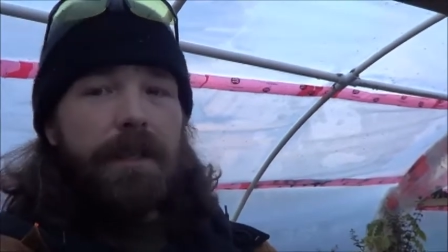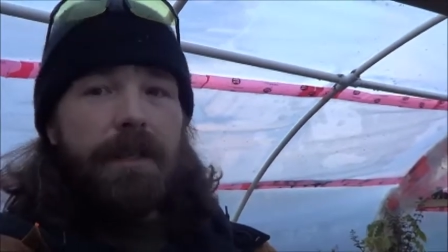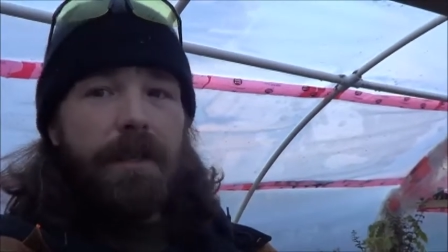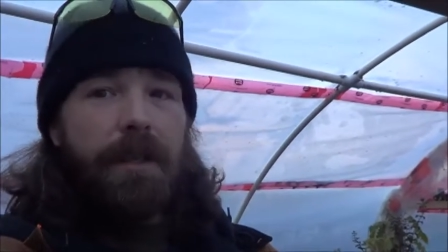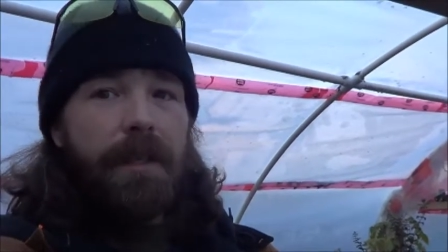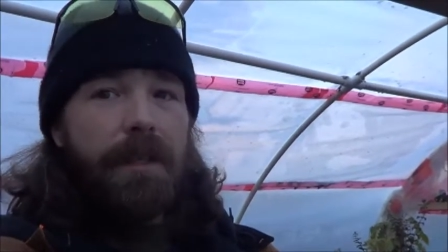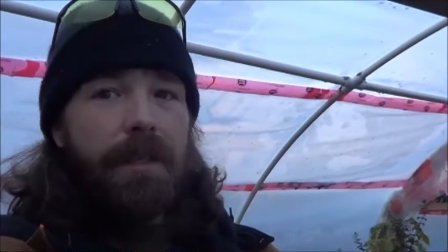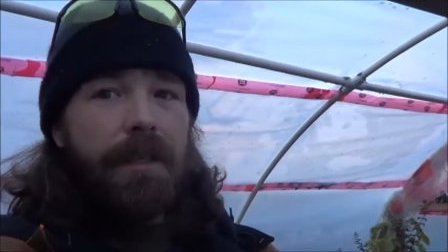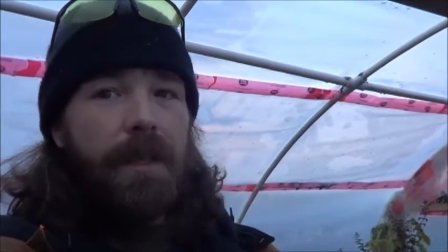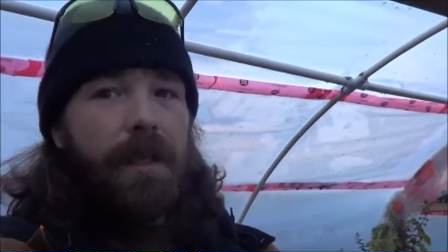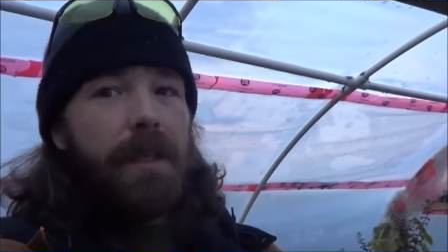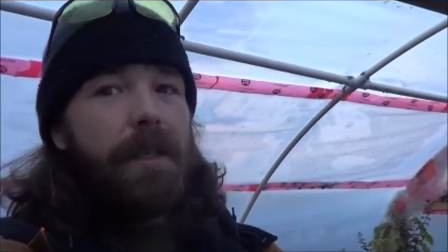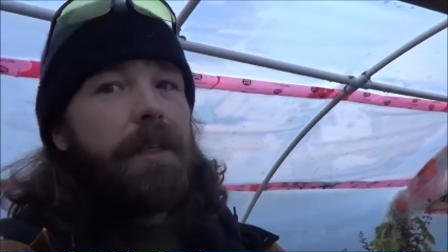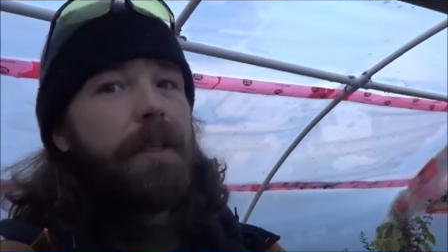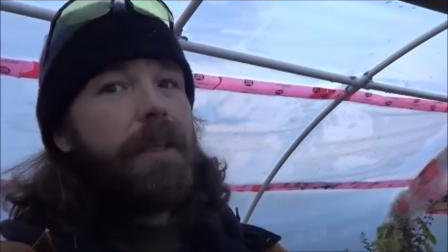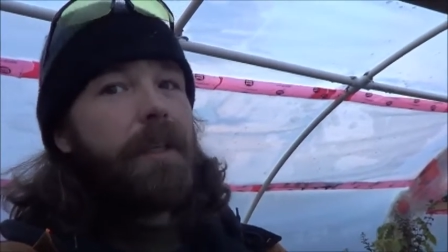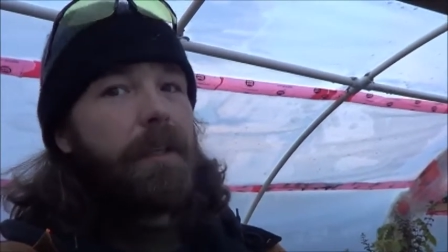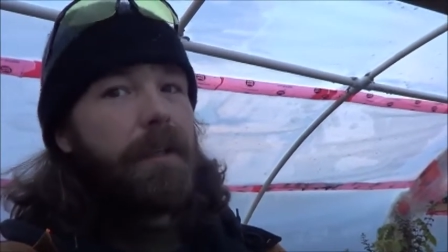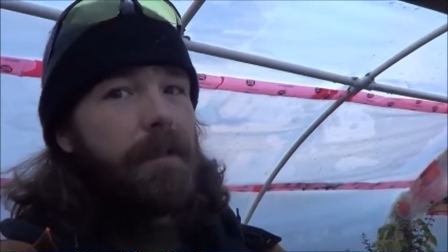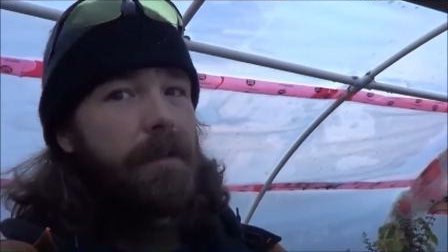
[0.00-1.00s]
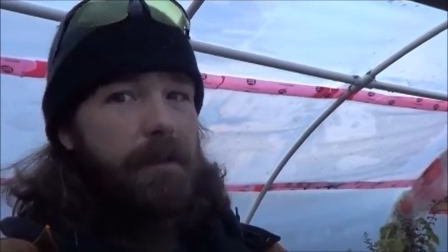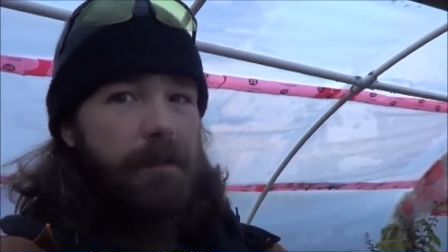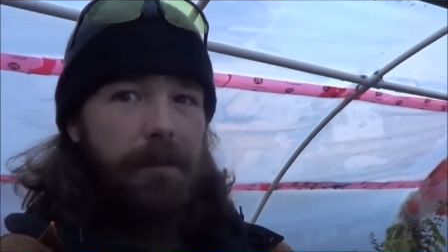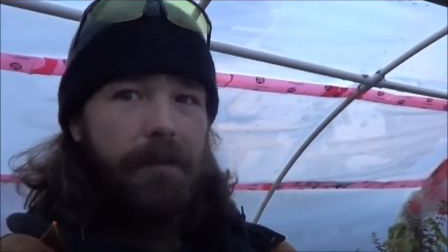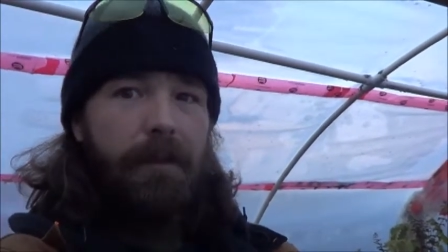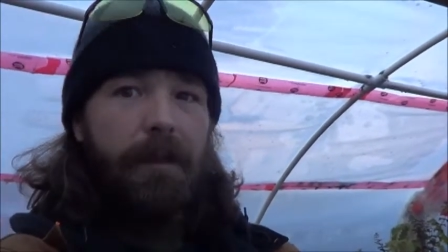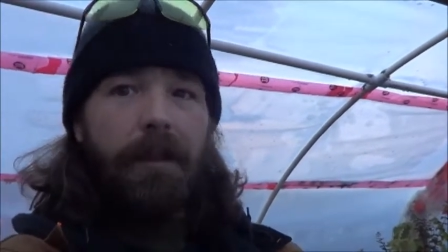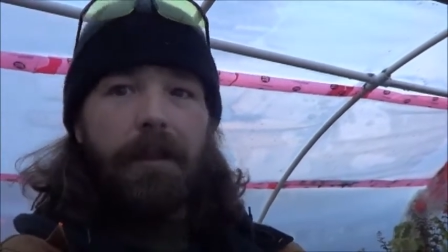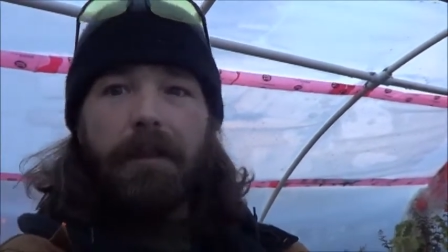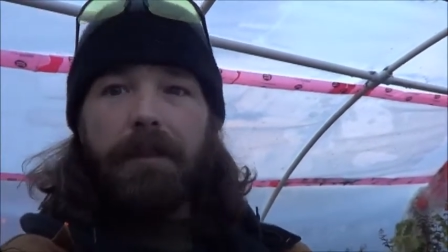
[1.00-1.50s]
As you can see, you
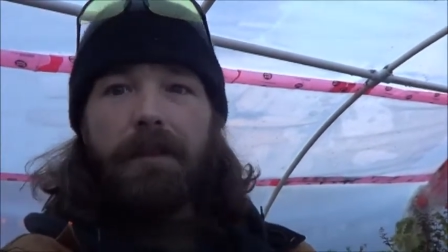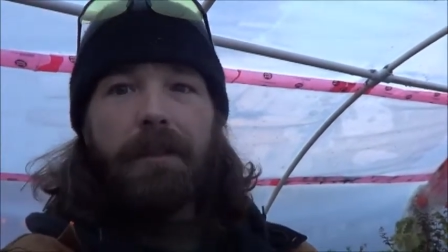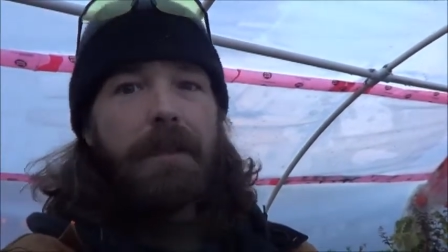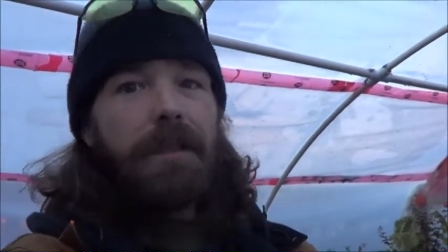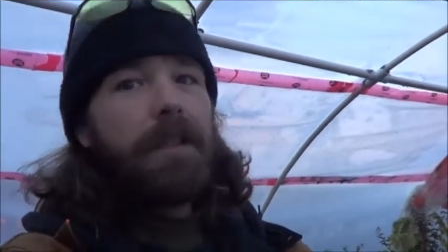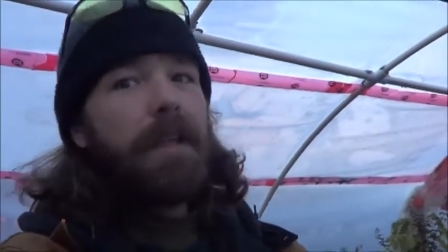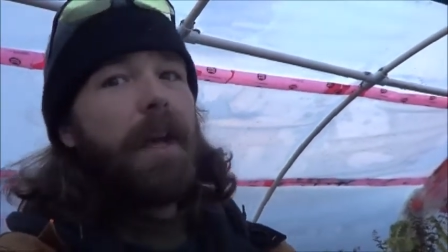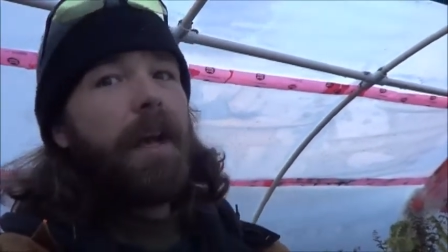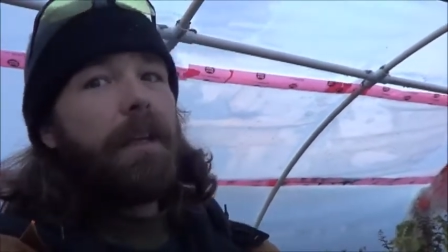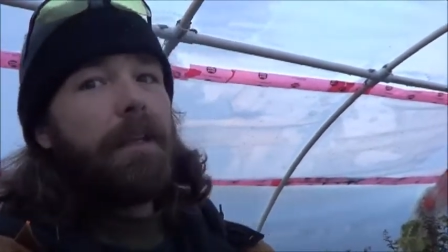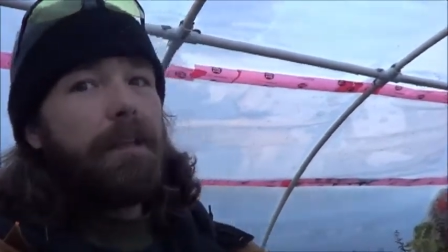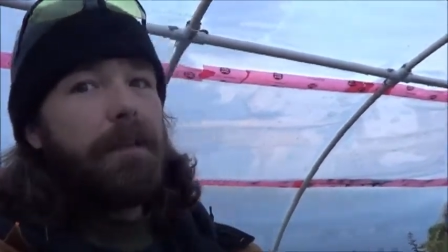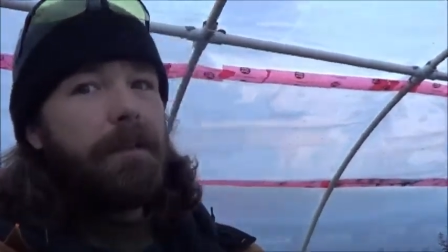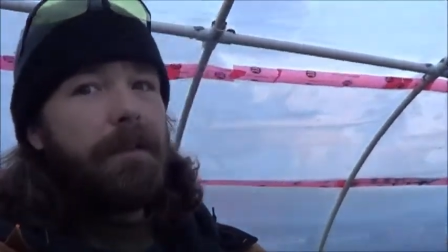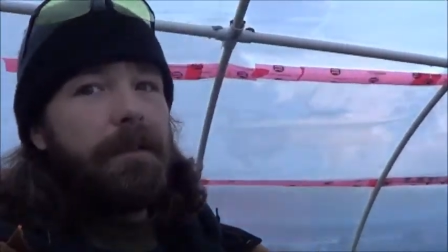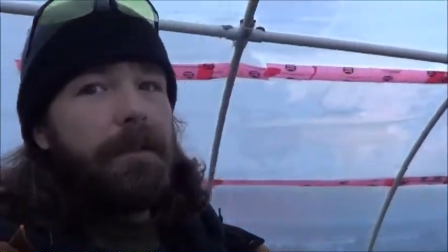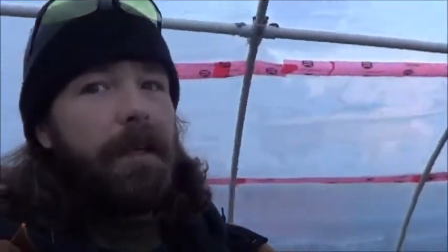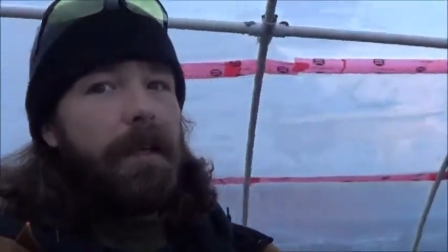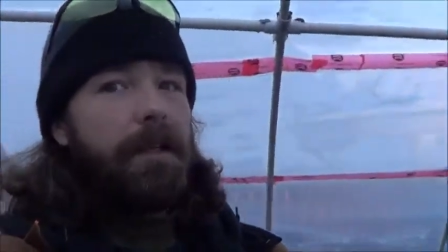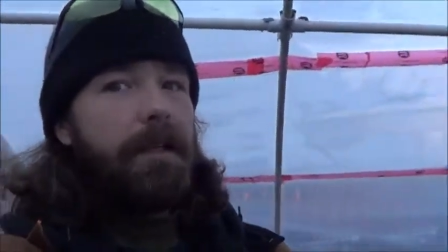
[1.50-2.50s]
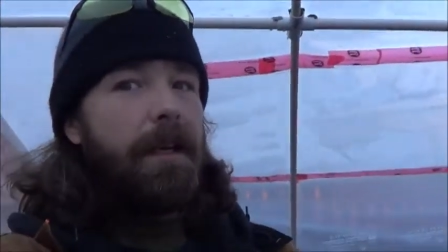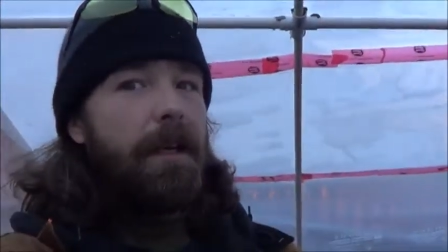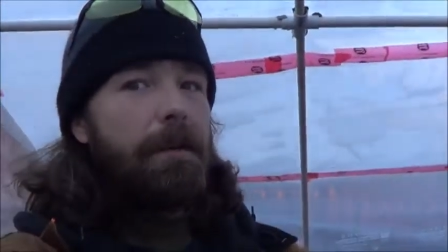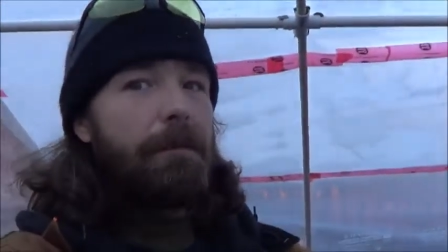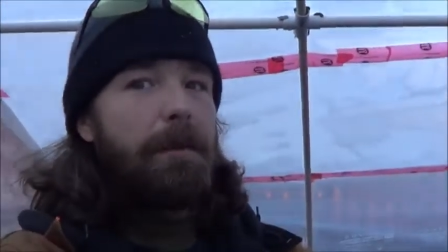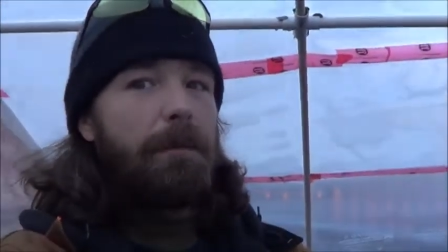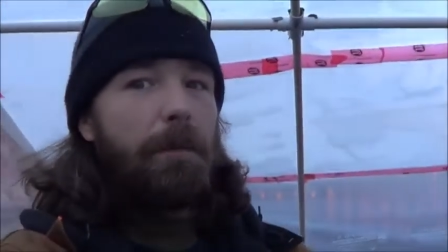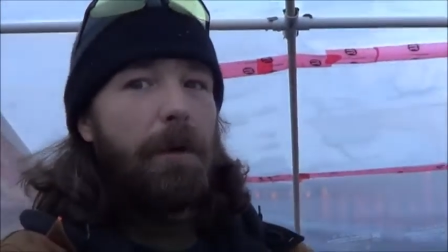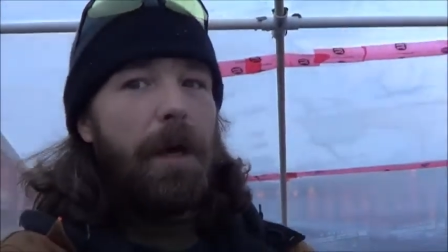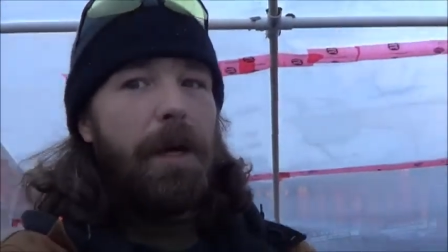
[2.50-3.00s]
can, you know, not, not
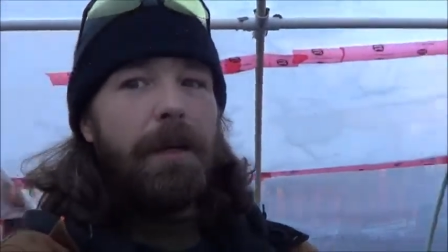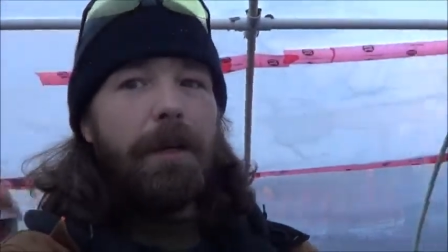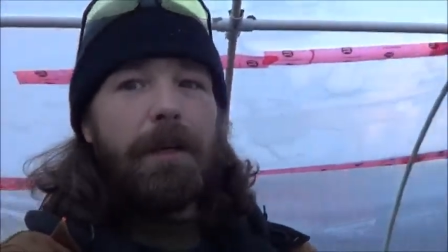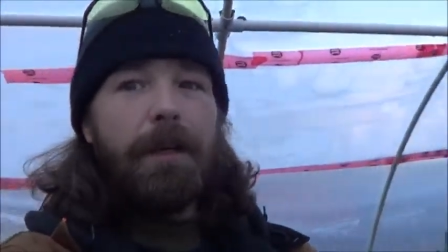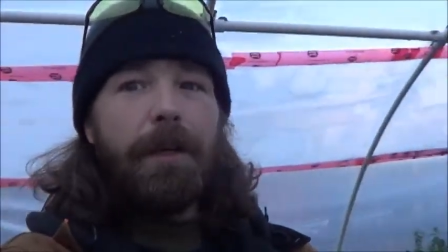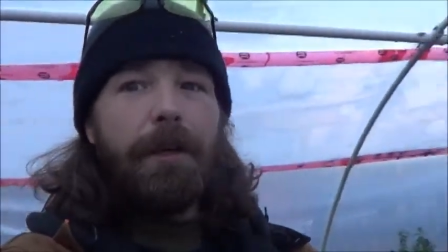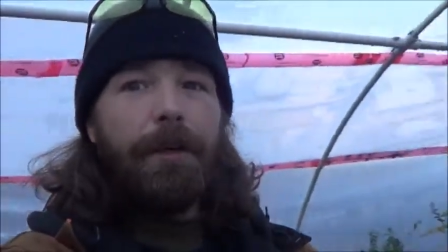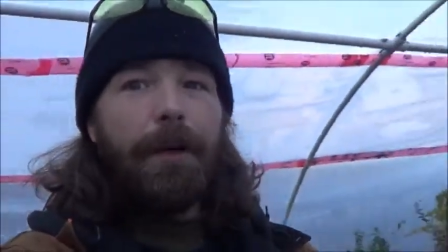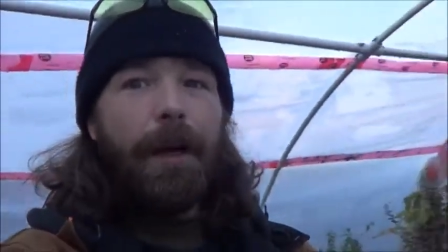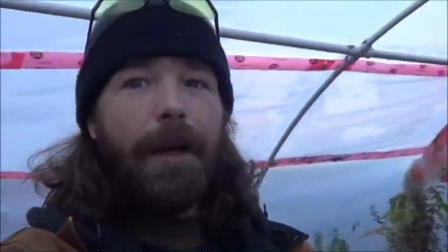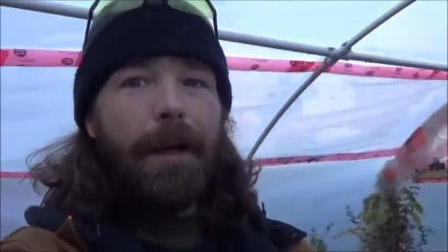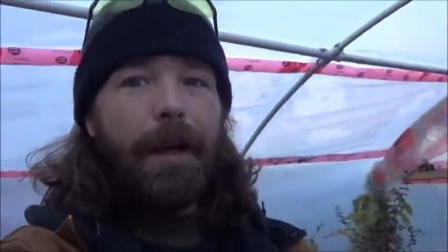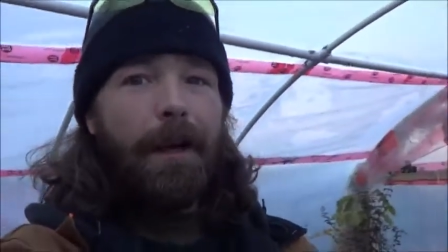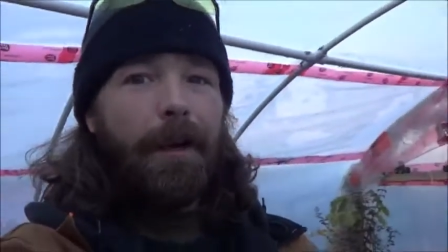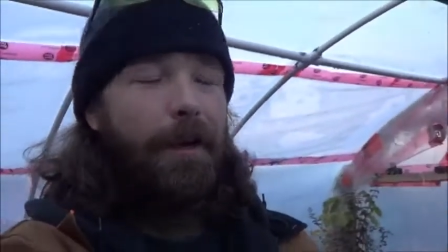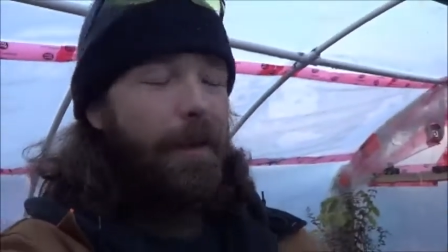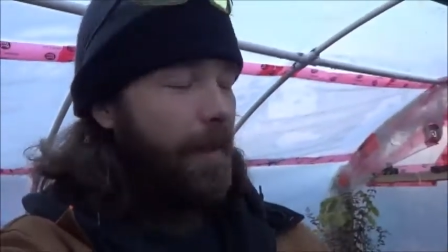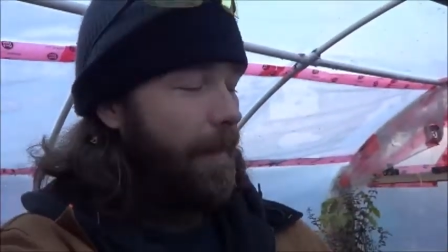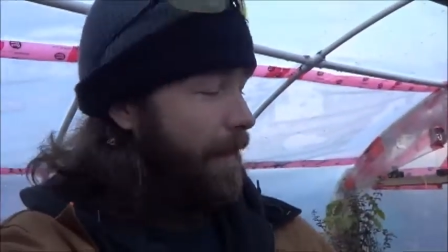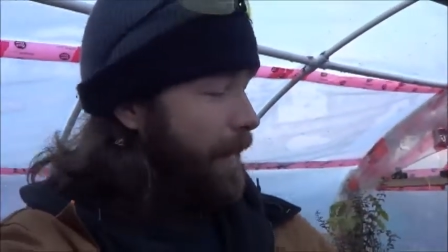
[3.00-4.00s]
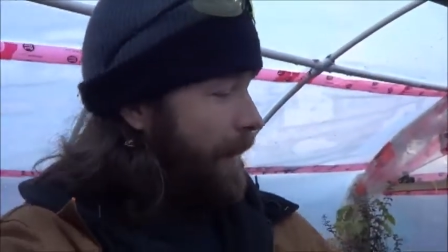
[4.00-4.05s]
terribly bright in here right now.